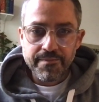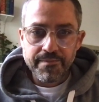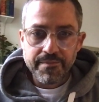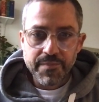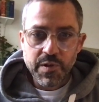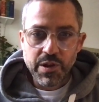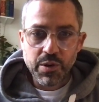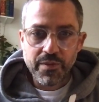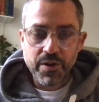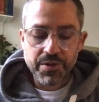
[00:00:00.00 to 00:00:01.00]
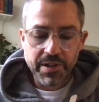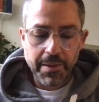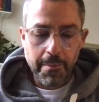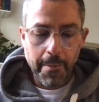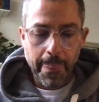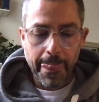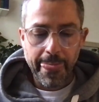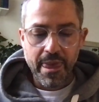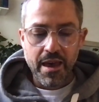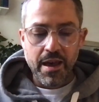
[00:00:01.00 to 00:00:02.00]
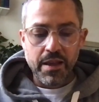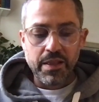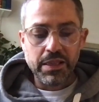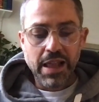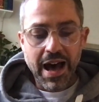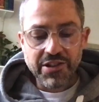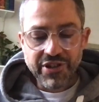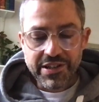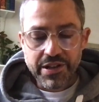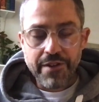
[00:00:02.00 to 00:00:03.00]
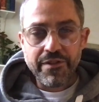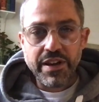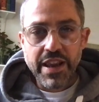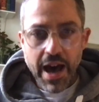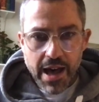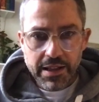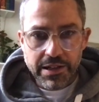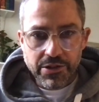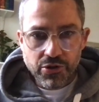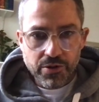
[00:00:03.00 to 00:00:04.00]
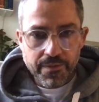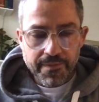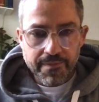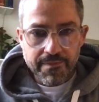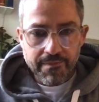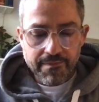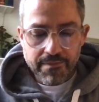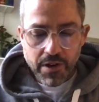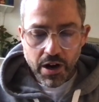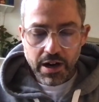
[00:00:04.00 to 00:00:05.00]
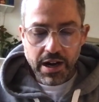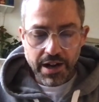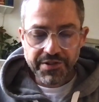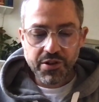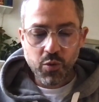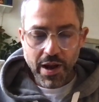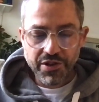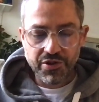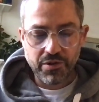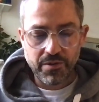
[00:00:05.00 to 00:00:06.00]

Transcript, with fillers: to the university logics of knowledge are consequential